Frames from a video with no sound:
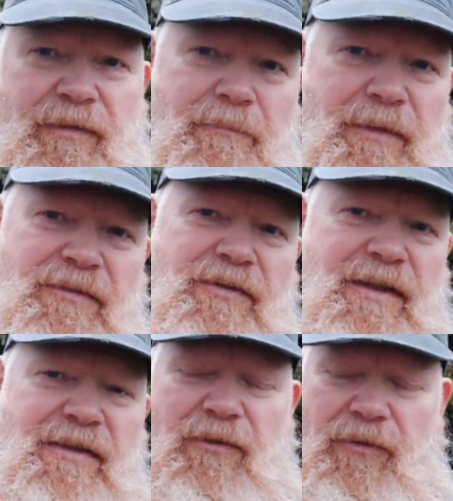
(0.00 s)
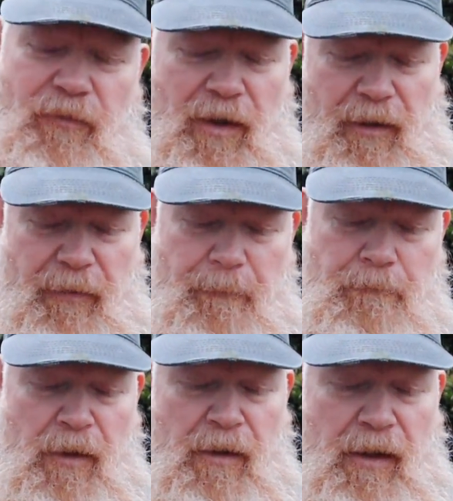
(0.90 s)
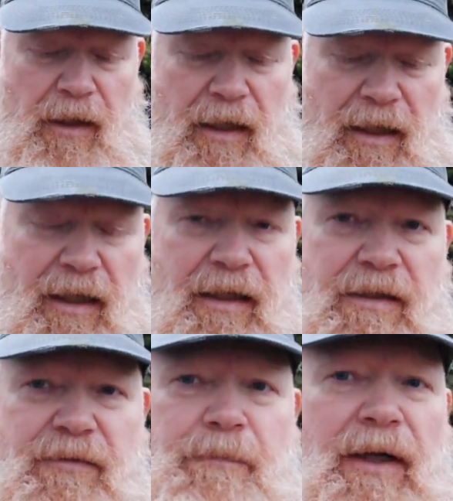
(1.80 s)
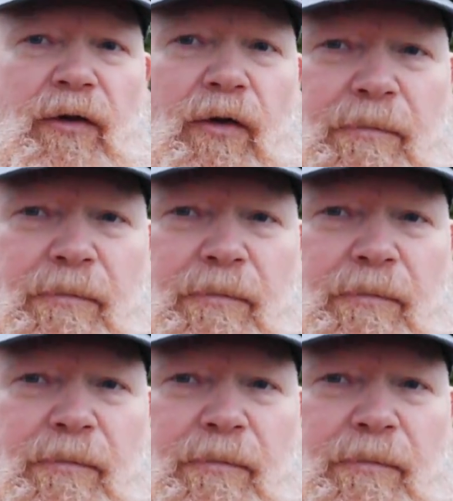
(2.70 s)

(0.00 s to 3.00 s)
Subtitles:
It makes it easier to find. It's by no